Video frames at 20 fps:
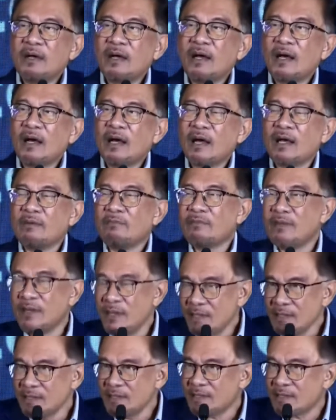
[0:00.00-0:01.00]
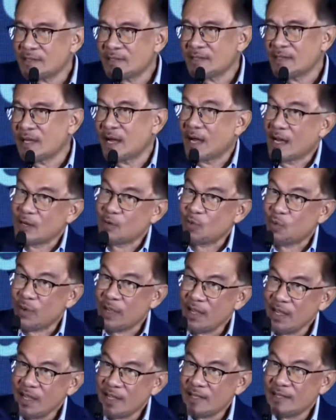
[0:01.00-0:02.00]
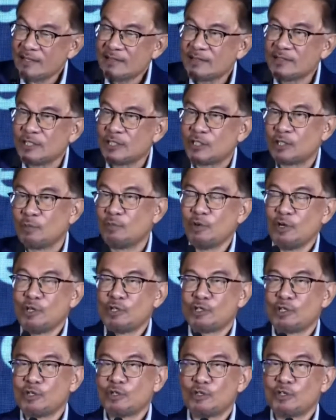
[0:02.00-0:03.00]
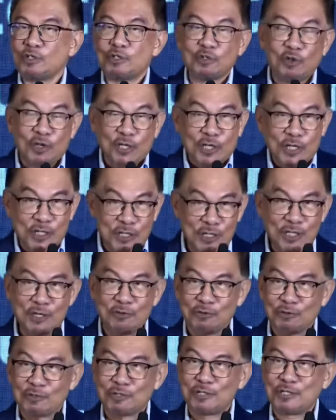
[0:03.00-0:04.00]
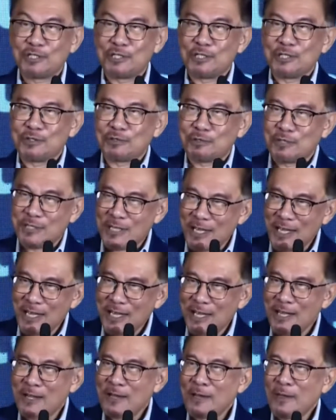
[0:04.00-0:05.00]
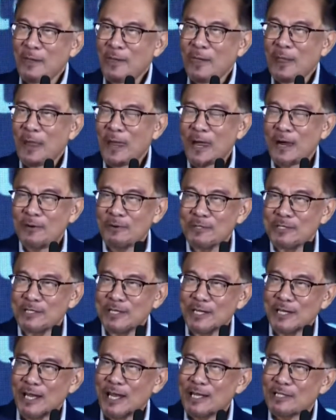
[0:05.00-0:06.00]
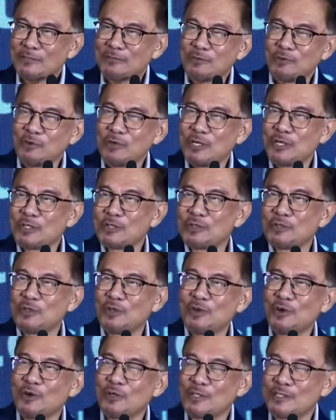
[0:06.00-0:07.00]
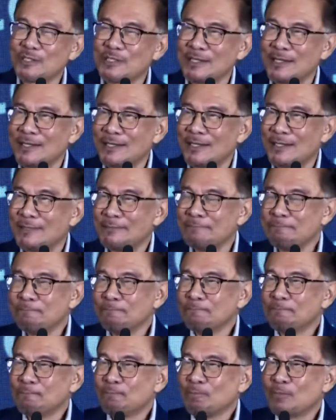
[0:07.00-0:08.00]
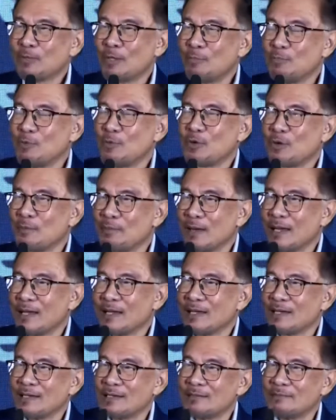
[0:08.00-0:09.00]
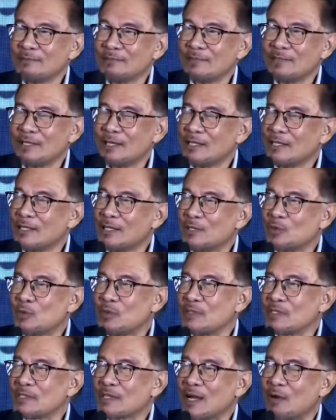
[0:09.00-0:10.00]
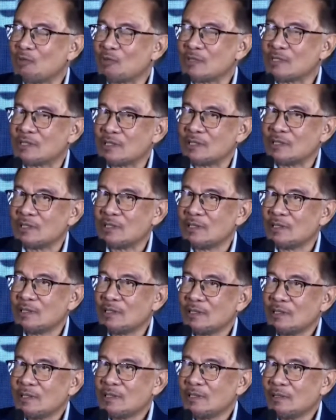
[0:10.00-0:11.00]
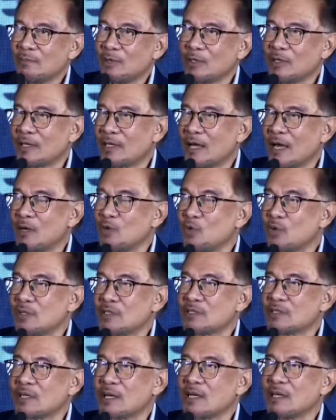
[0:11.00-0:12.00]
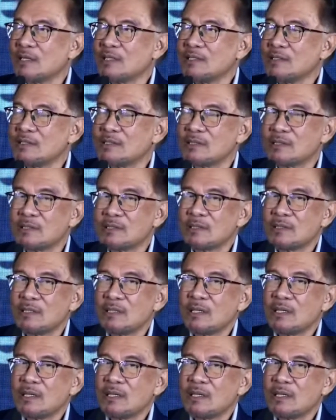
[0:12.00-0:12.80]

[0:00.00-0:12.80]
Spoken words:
I've learned the hard way. The tribulations is not easy. It was easy to say. I was here last few years to launch the book by Learned Queen's Counsel about the Anwar trials.